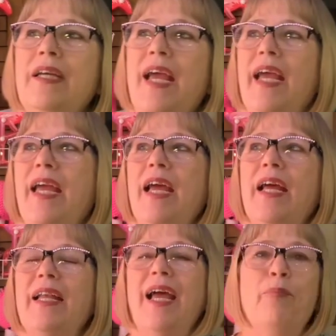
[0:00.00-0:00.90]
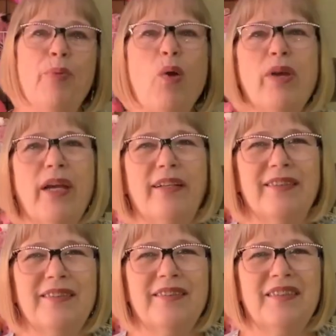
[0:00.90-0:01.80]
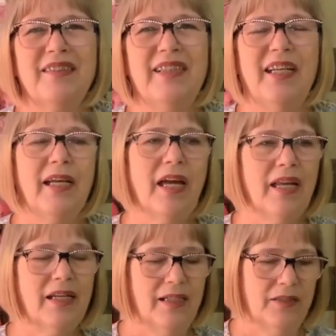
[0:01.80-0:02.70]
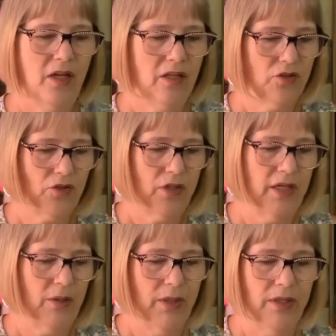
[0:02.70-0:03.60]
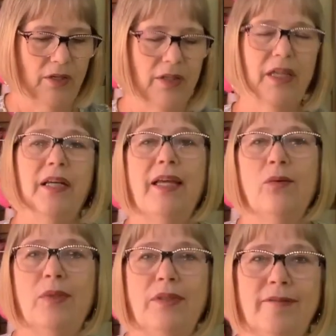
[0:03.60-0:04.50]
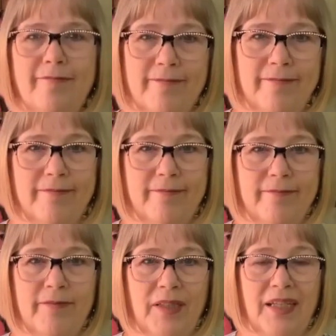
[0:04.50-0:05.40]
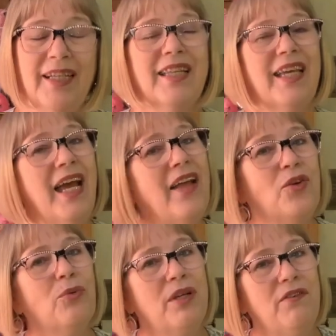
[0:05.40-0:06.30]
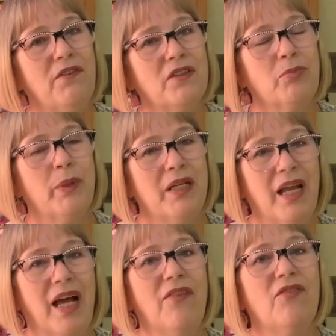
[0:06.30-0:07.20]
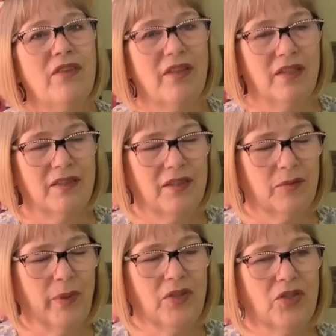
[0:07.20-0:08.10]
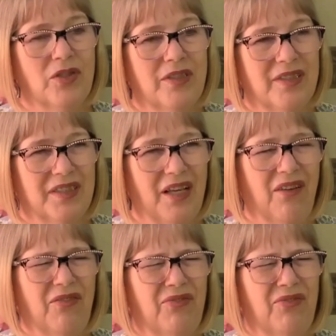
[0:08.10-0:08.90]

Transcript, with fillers: and I broke it and I got it at Dollar Tree and I went there to get another one they had the refills but not the sponge itself